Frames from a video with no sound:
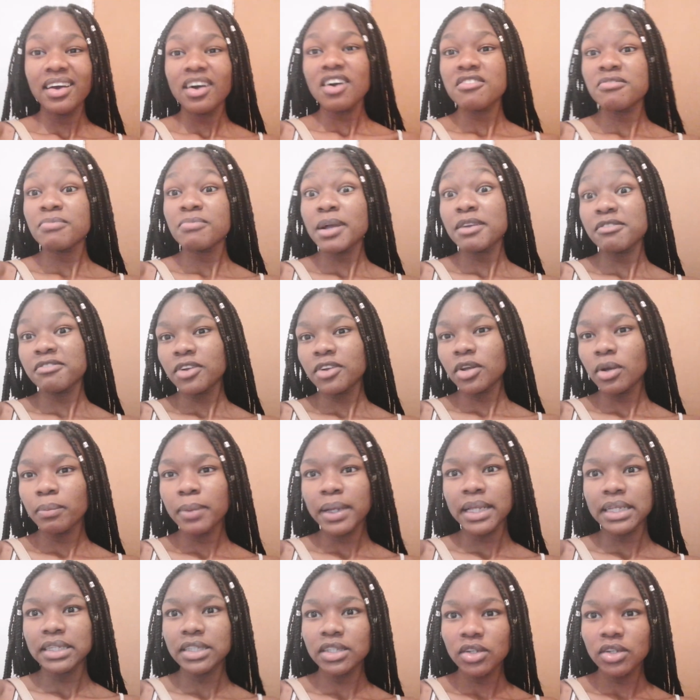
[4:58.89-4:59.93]
of my vlog,
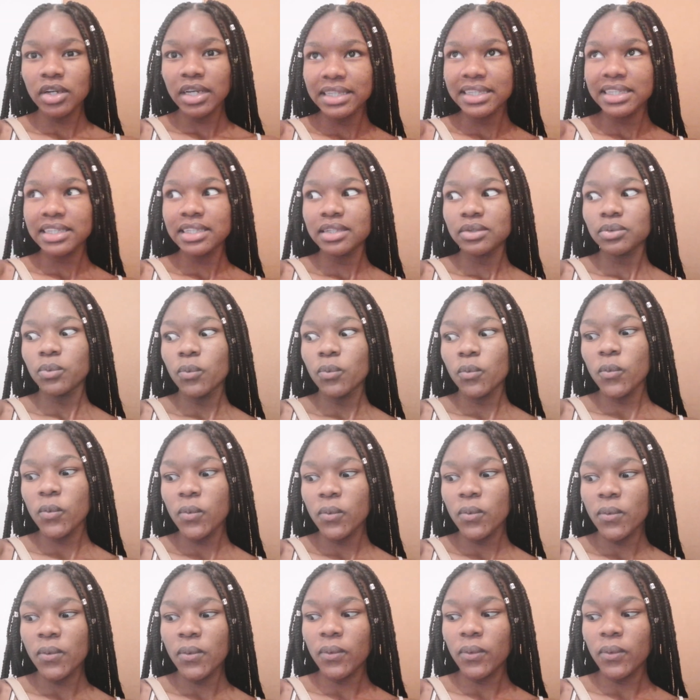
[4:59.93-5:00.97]
but it's not, it's
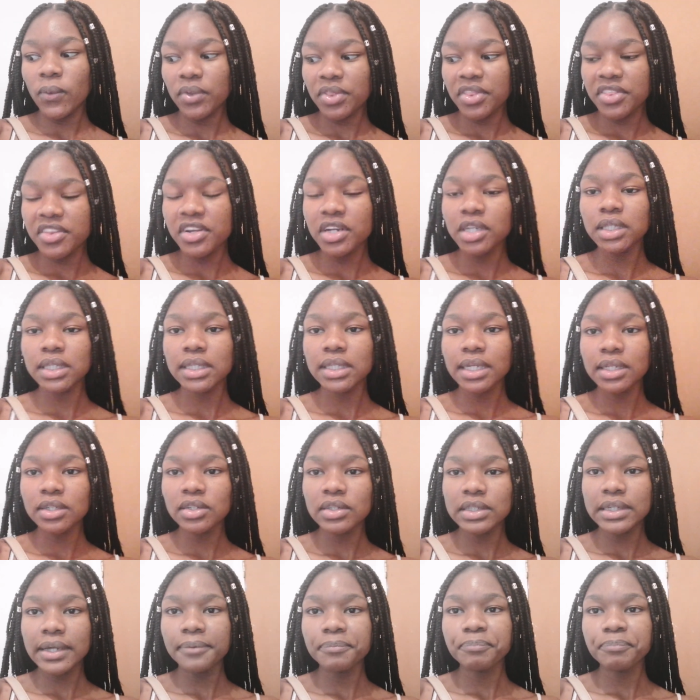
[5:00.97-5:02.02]
whoa, Thursday
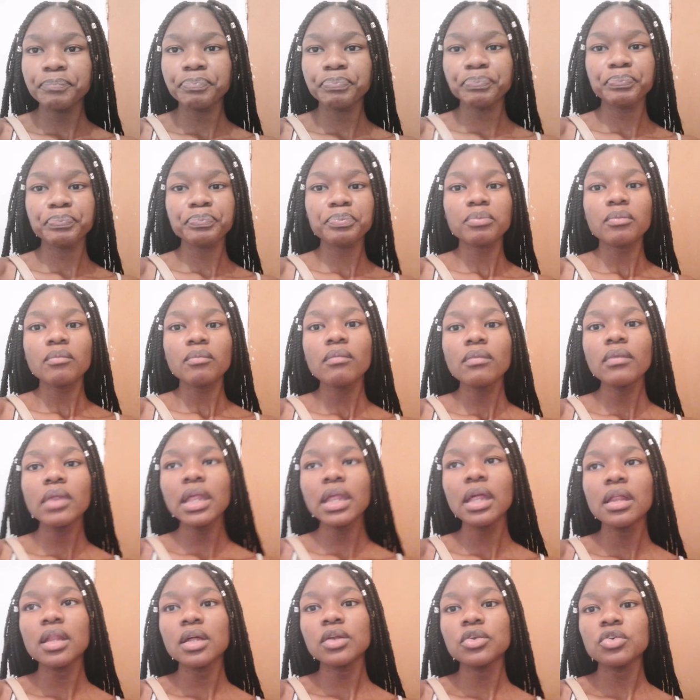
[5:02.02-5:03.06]
today
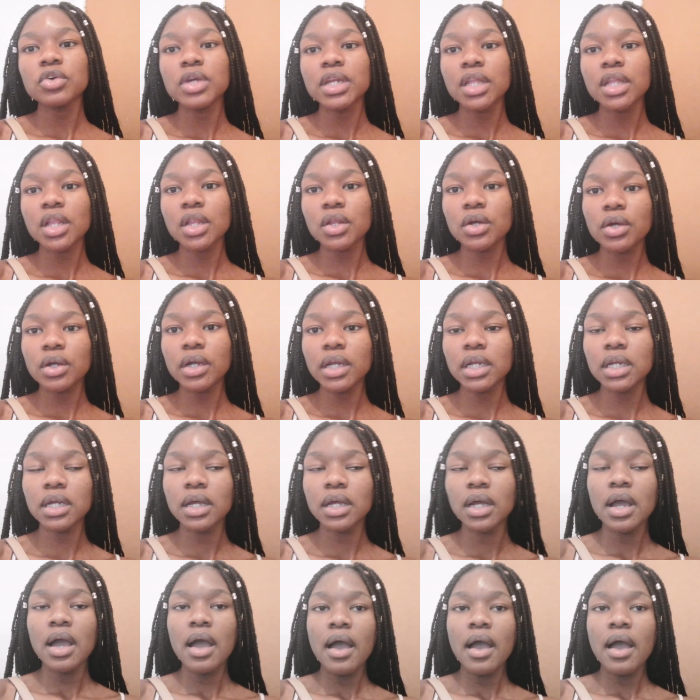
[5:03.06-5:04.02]
the 23rd.